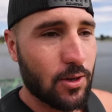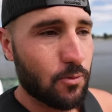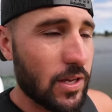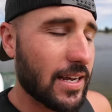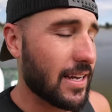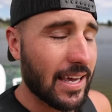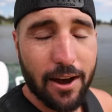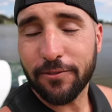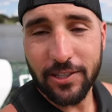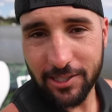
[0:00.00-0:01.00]
We didn't
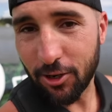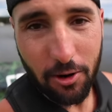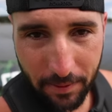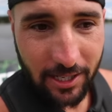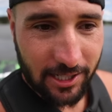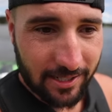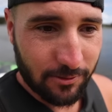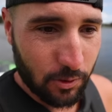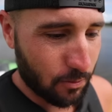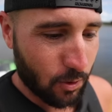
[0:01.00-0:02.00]
account for this in our budget.
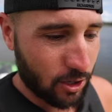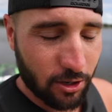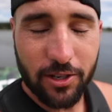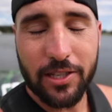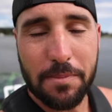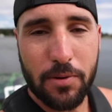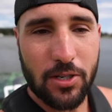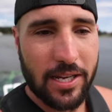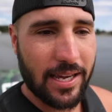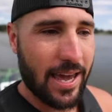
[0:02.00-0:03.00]
We're currently
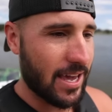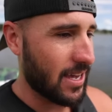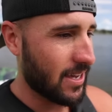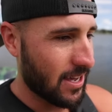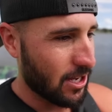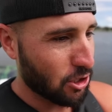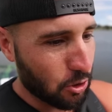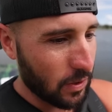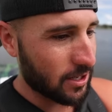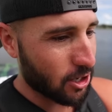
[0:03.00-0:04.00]
putting a
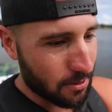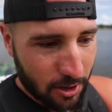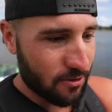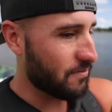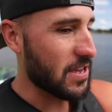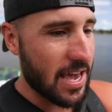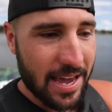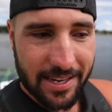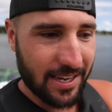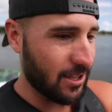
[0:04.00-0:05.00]
twin turbo
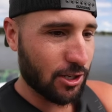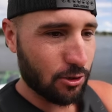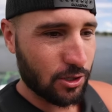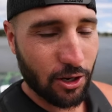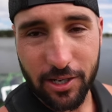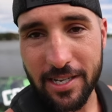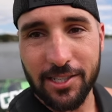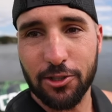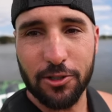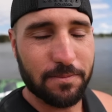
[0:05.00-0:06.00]
V8 in the Coast Guard
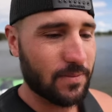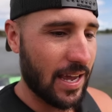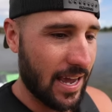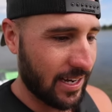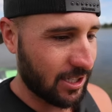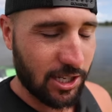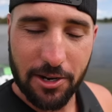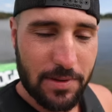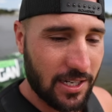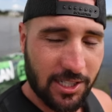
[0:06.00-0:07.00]
diesel and it's gonna
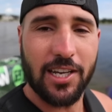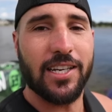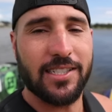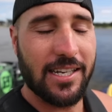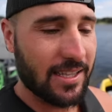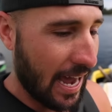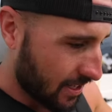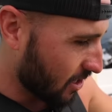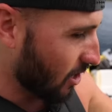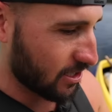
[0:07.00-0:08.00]
be disgusting.
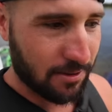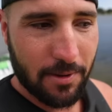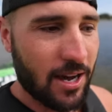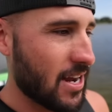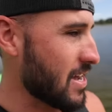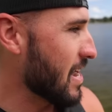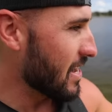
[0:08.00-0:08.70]
That's costing money.